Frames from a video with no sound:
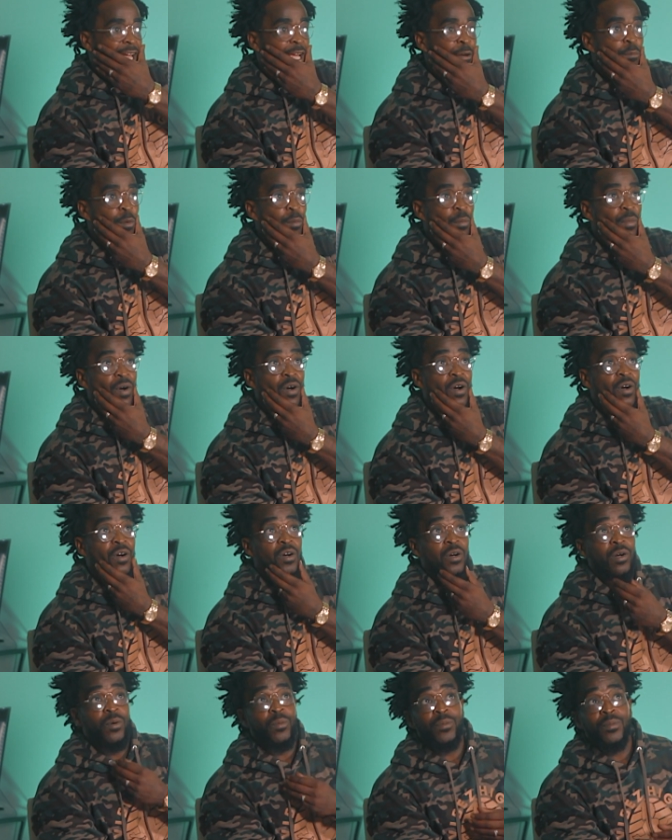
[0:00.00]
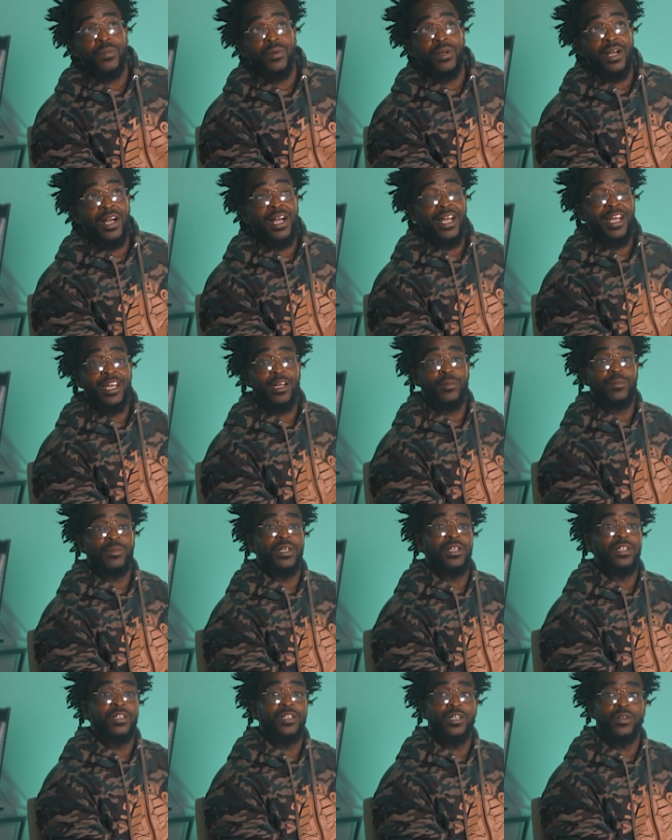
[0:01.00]
I had my mom. I had
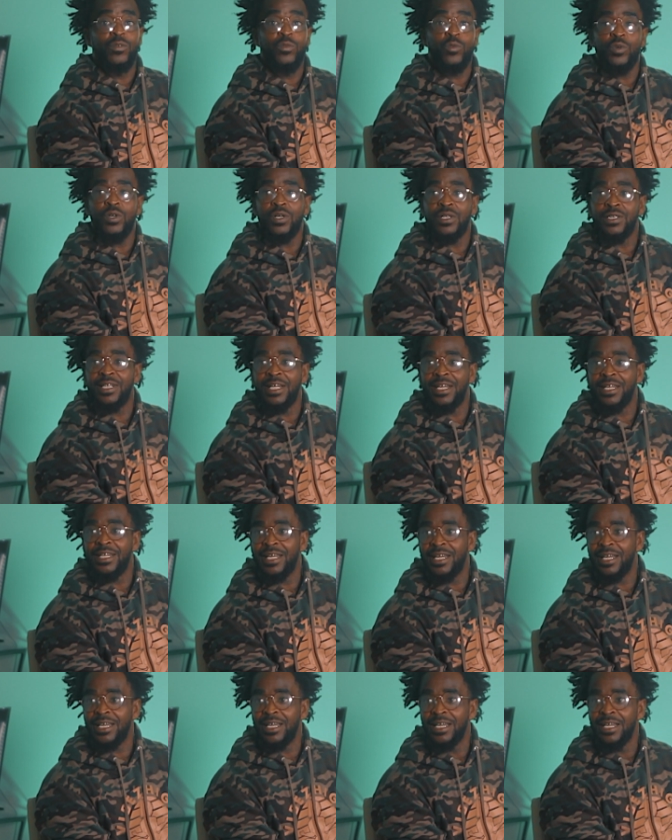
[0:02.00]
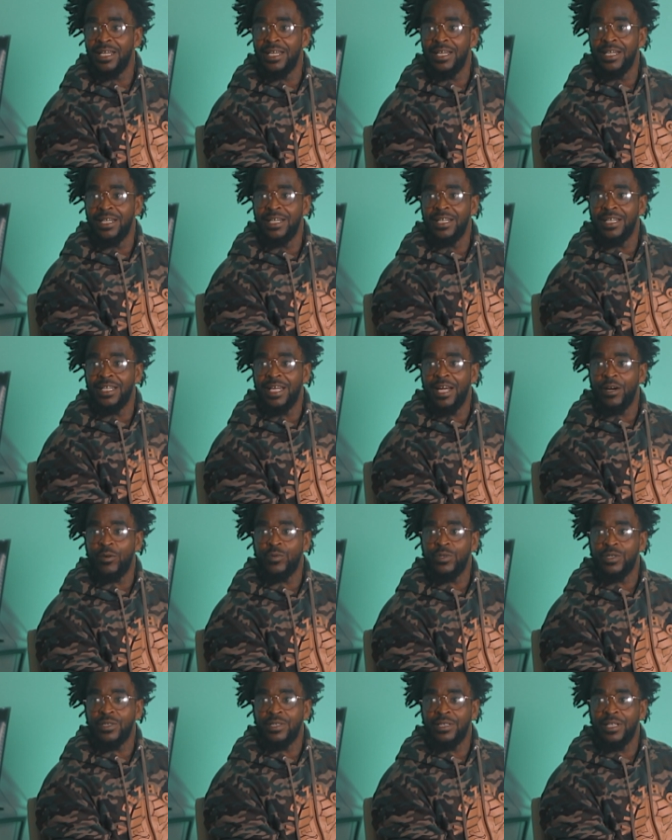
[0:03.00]
my loved ones at that
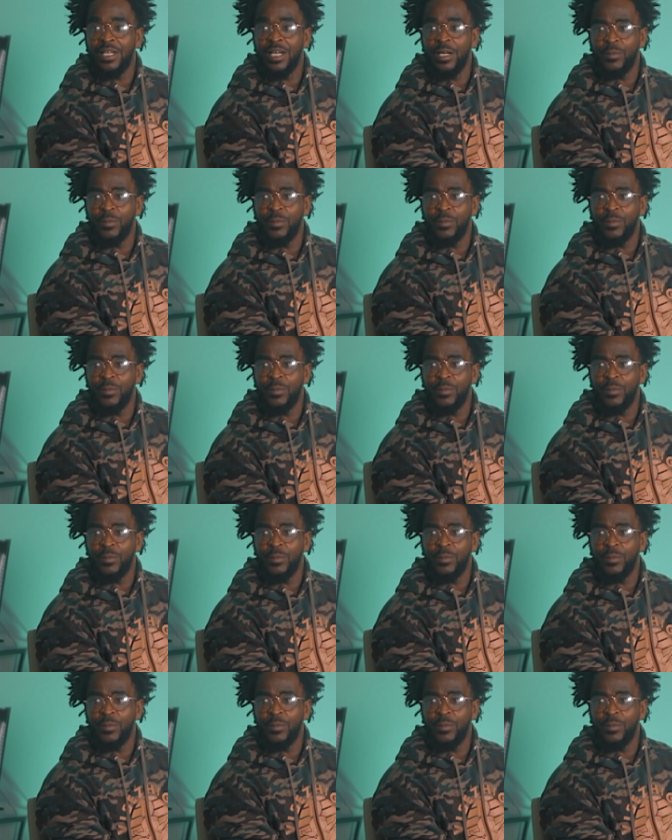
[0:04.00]
that was.